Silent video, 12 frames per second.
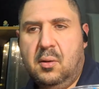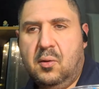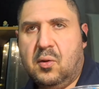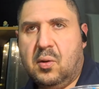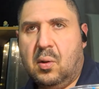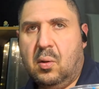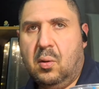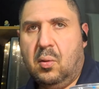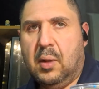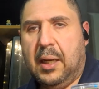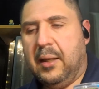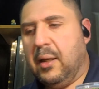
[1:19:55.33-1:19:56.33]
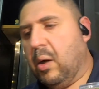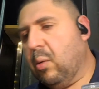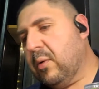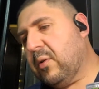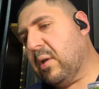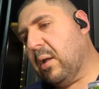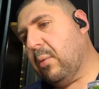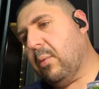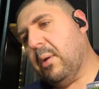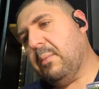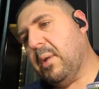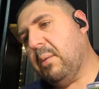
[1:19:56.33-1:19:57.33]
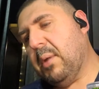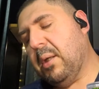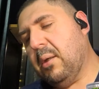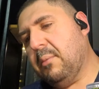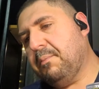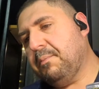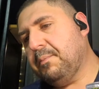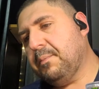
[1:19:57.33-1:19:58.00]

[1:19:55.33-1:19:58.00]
So I would say what maybe